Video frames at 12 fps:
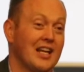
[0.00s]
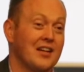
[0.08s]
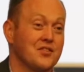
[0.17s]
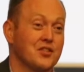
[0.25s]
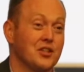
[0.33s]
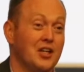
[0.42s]

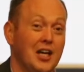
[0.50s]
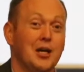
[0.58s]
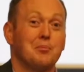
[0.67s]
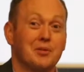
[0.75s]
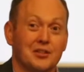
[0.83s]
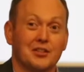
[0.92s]
council,
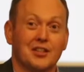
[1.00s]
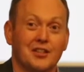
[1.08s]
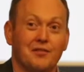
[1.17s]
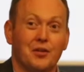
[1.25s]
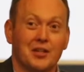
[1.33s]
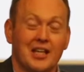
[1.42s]
but they're going
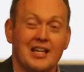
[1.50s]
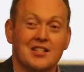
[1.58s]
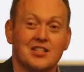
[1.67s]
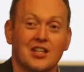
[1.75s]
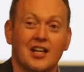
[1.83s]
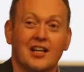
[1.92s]
to vote
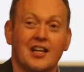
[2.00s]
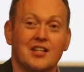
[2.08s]
against you.